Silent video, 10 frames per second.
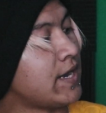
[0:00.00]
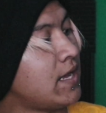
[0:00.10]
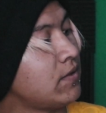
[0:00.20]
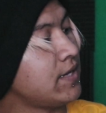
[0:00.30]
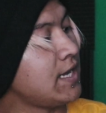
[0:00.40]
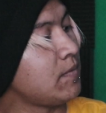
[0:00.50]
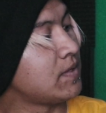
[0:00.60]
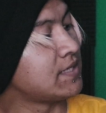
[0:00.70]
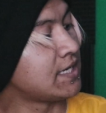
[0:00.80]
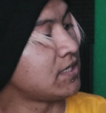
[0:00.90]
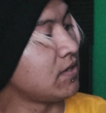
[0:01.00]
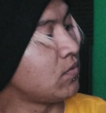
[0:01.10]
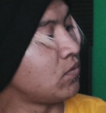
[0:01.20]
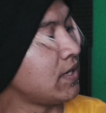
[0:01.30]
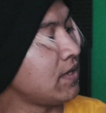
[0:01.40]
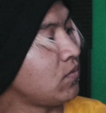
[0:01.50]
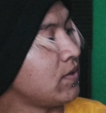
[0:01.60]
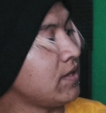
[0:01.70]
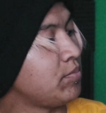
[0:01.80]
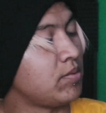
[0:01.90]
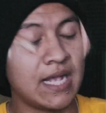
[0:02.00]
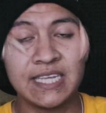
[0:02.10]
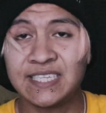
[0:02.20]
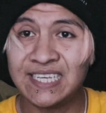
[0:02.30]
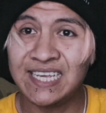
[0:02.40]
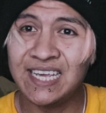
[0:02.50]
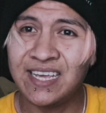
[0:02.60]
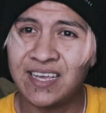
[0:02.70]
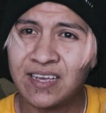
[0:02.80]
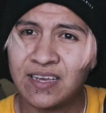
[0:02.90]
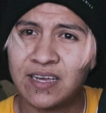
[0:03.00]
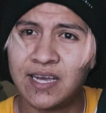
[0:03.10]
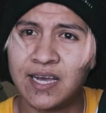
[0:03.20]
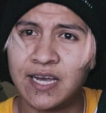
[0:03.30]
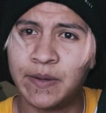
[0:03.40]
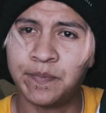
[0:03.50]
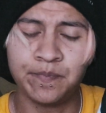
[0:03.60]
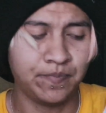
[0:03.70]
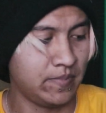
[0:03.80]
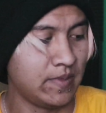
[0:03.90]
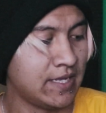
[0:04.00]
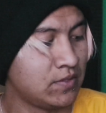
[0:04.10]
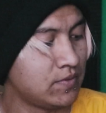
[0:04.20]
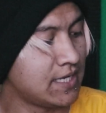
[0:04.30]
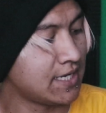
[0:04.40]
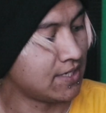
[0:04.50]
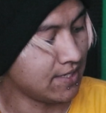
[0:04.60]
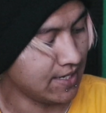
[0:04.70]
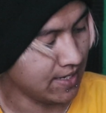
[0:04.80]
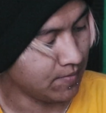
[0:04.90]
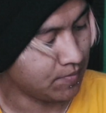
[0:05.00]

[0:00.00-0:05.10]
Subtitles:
Ronaldo name is actually really, really plasticky. This one's actually